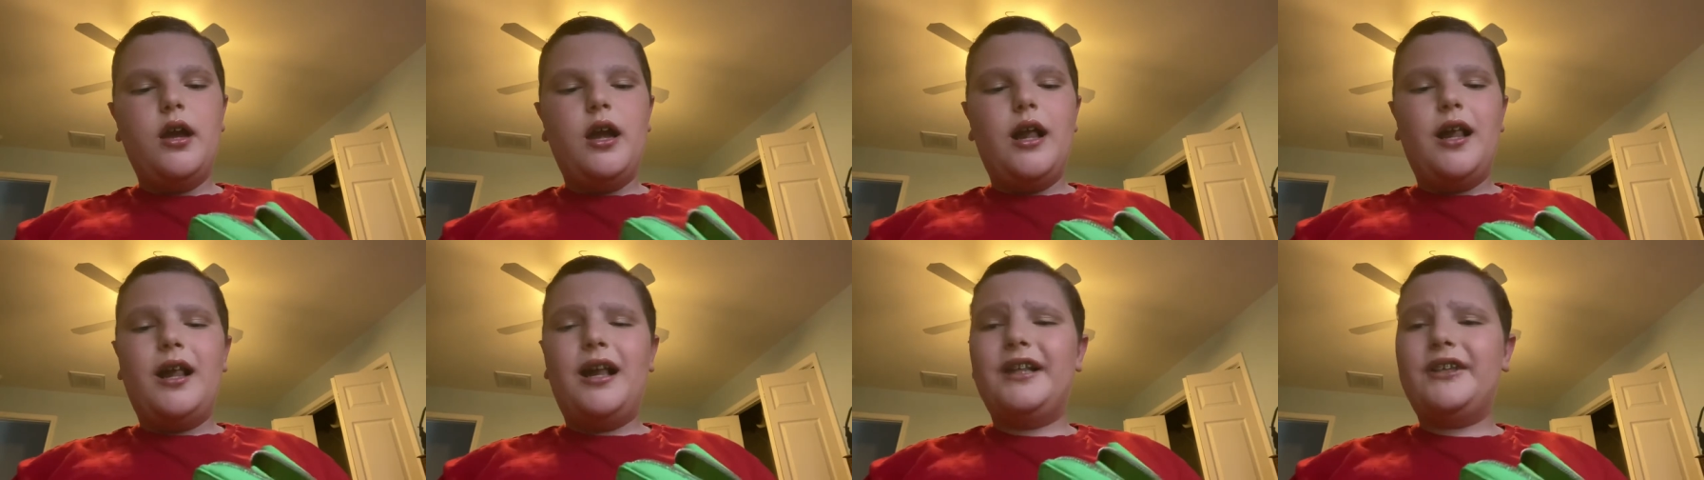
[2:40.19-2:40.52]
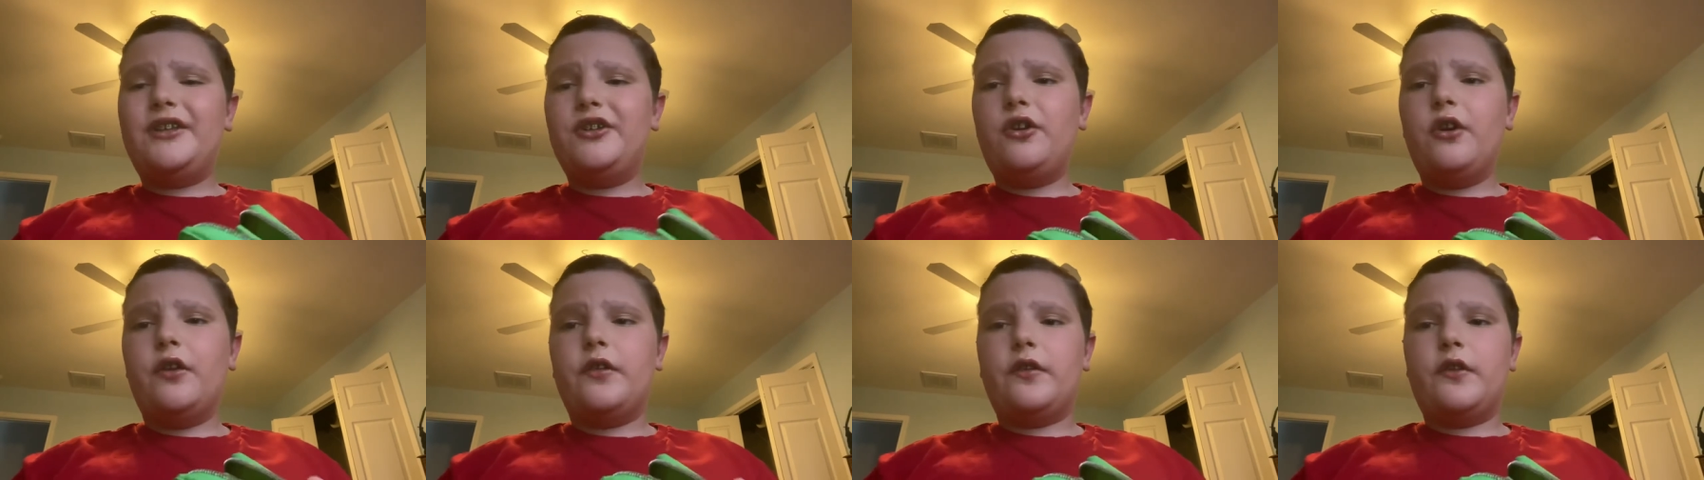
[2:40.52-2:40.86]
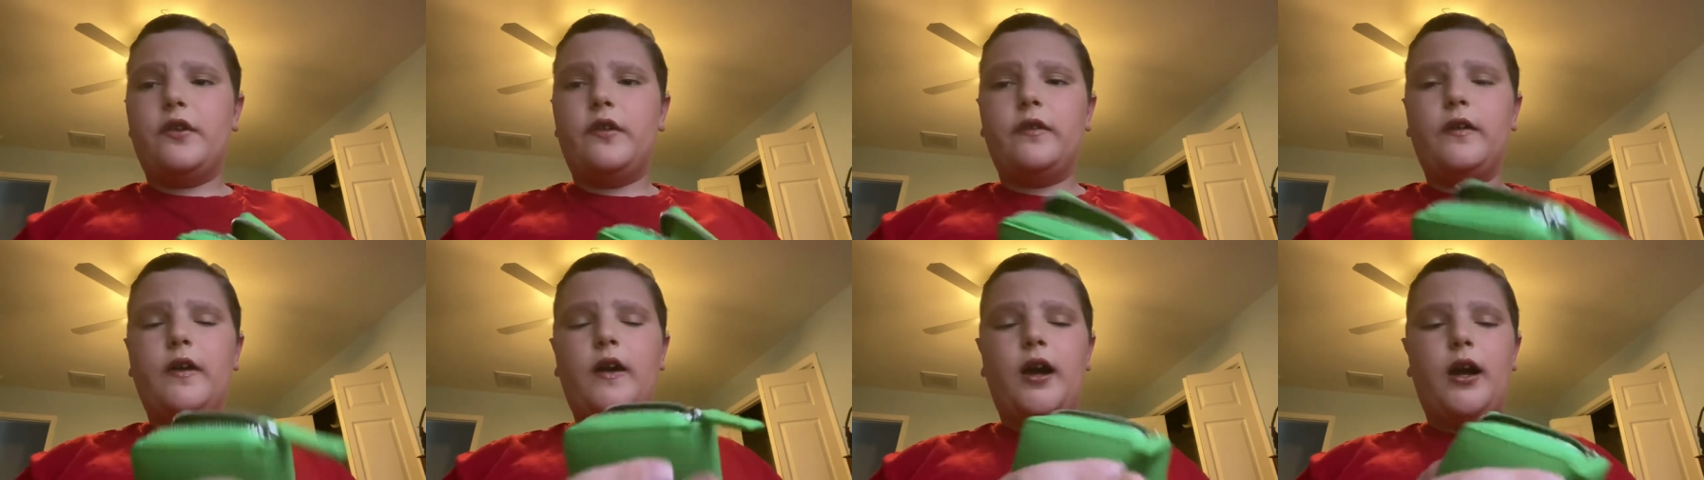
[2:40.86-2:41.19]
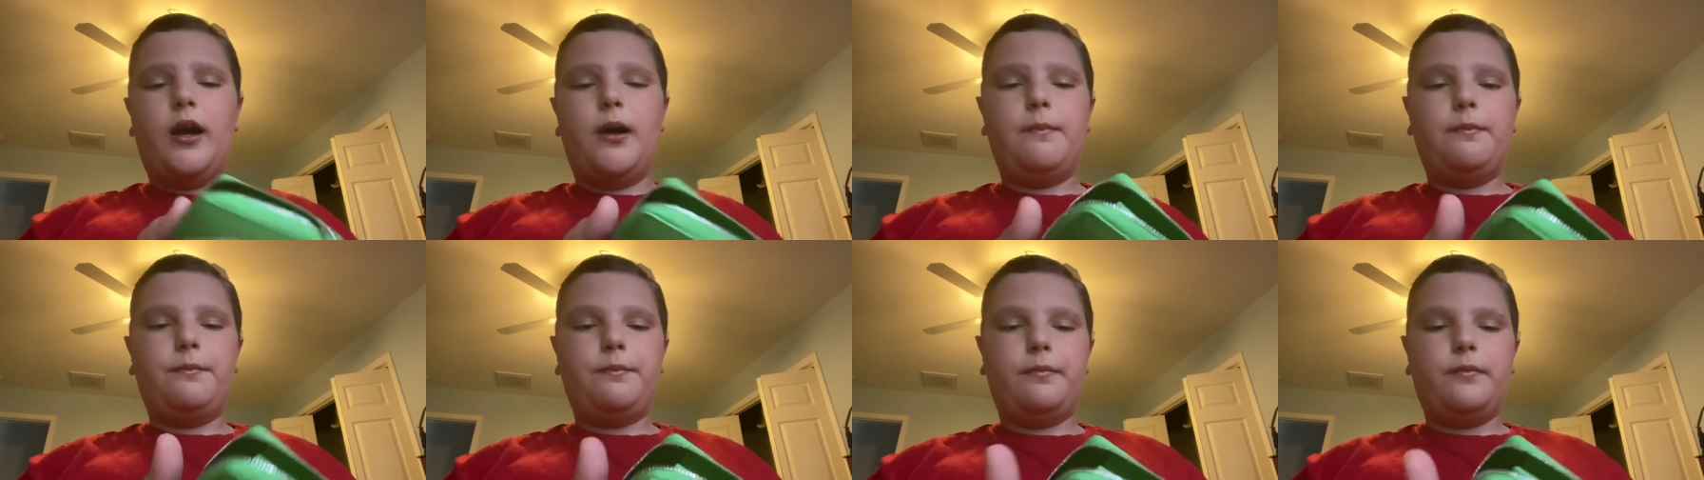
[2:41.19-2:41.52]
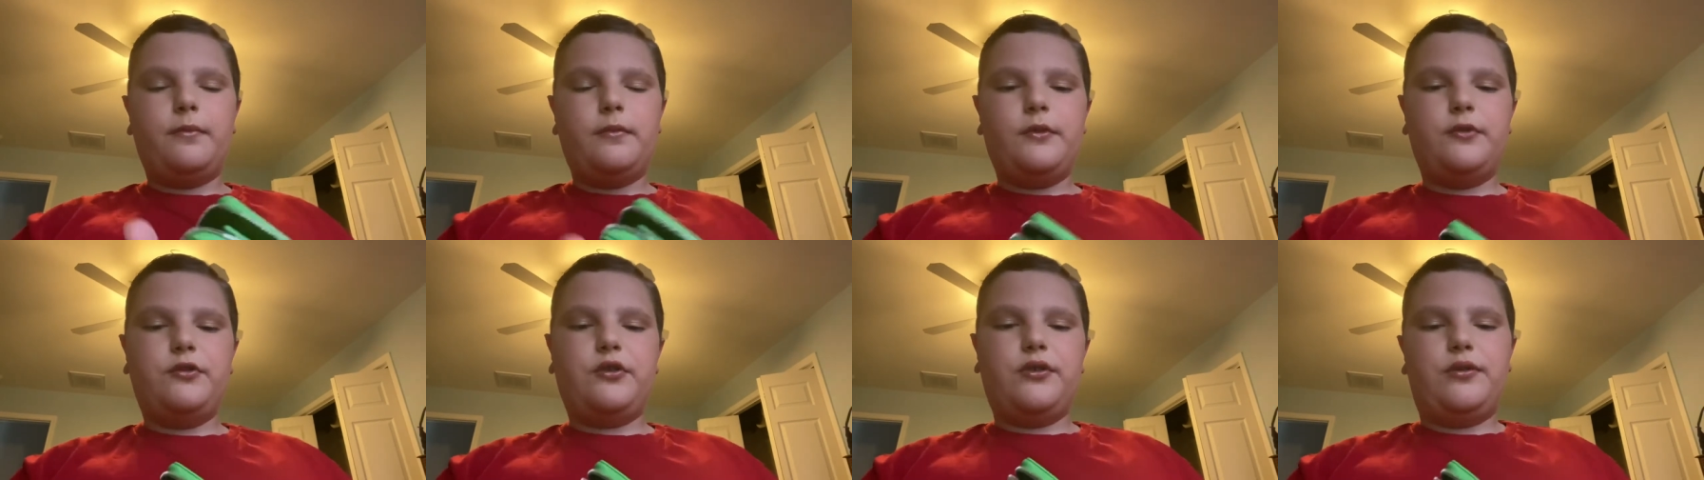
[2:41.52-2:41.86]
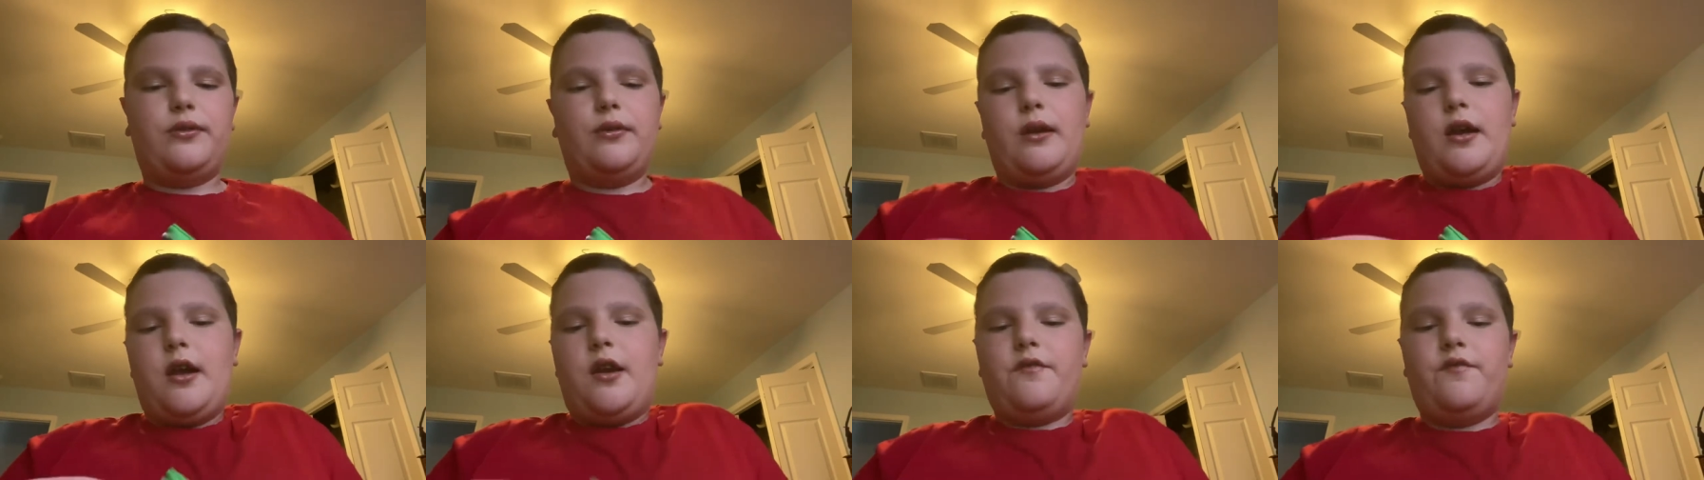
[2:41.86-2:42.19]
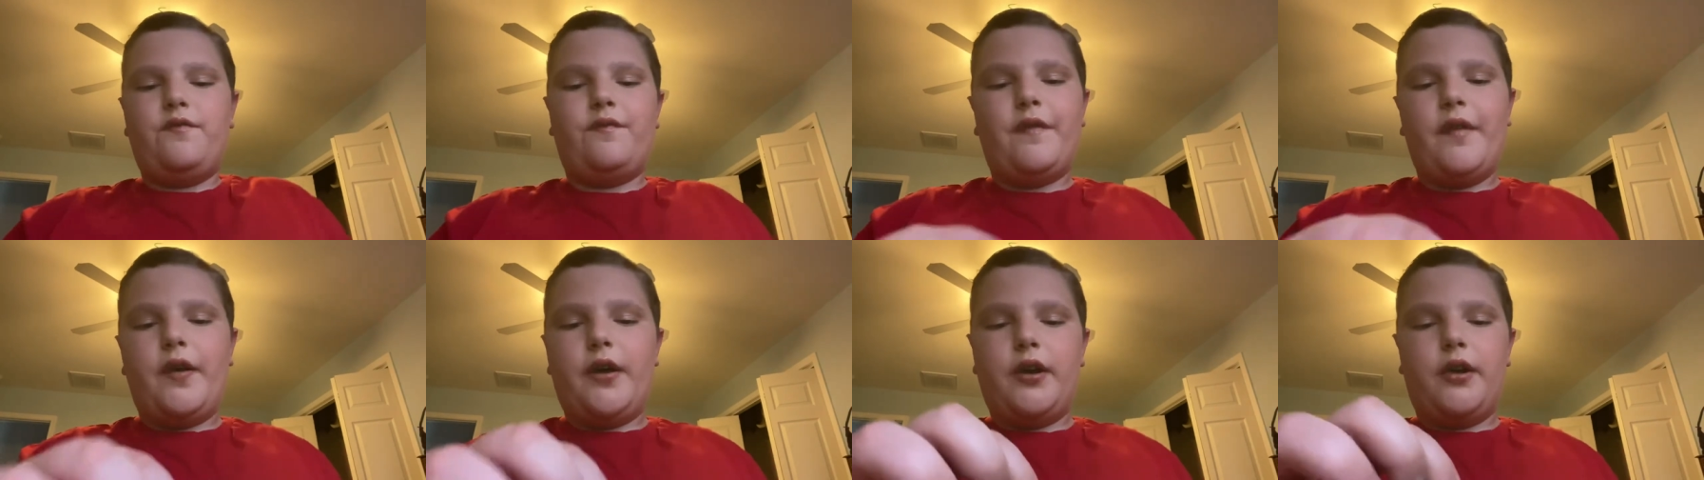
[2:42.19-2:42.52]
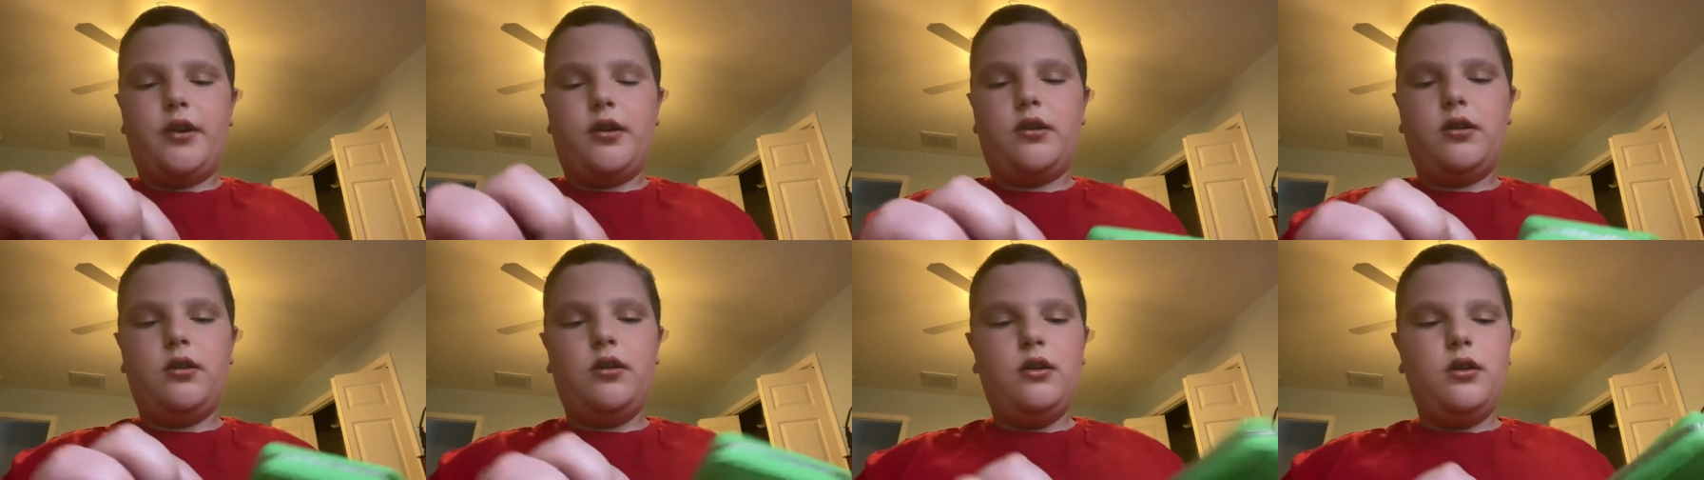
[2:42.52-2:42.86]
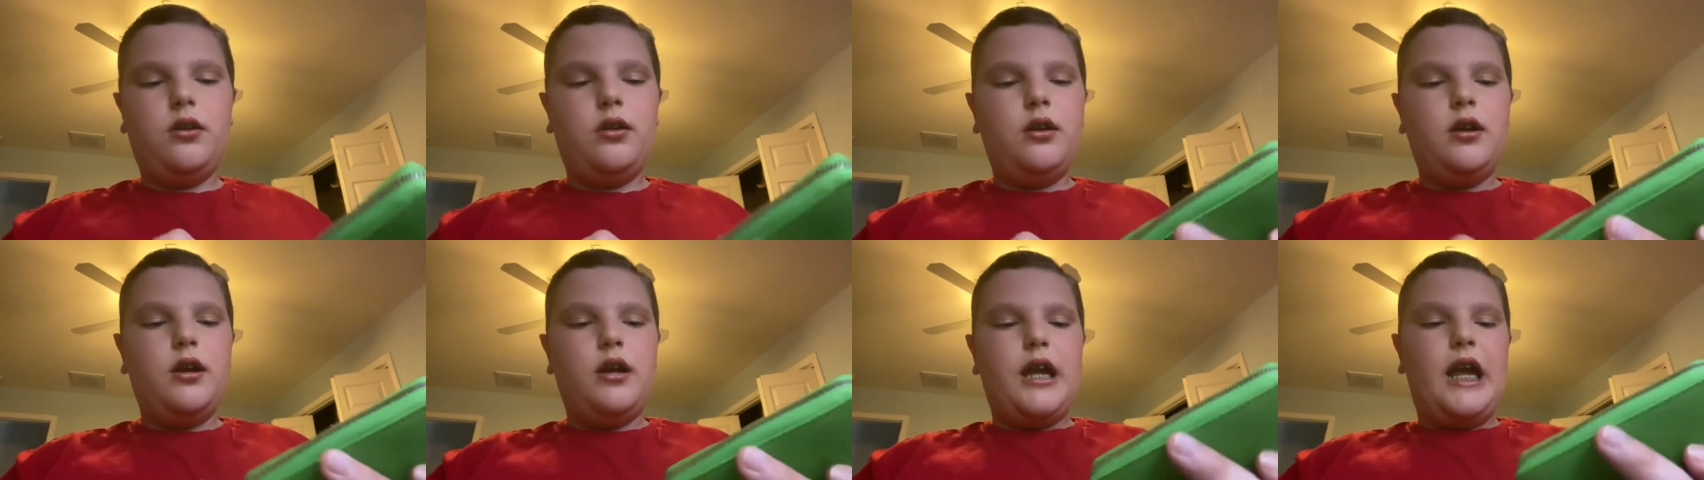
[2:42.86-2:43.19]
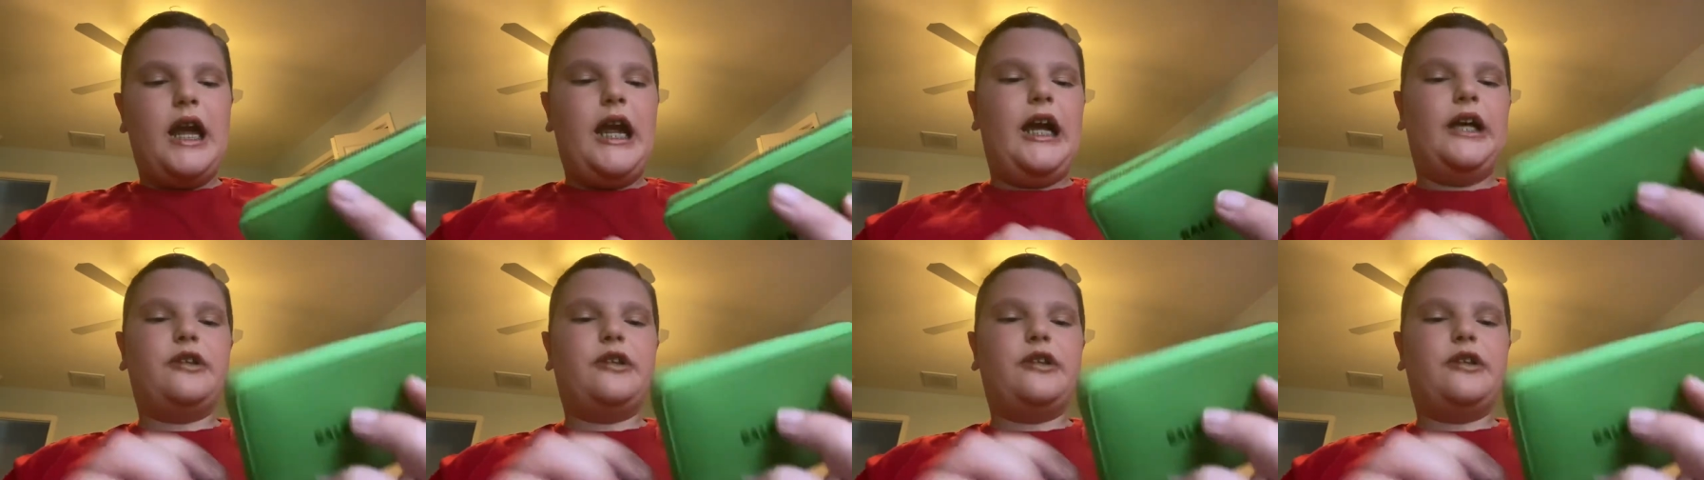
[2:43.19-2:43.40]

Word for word: I like to go there a lot just to have fun. It has a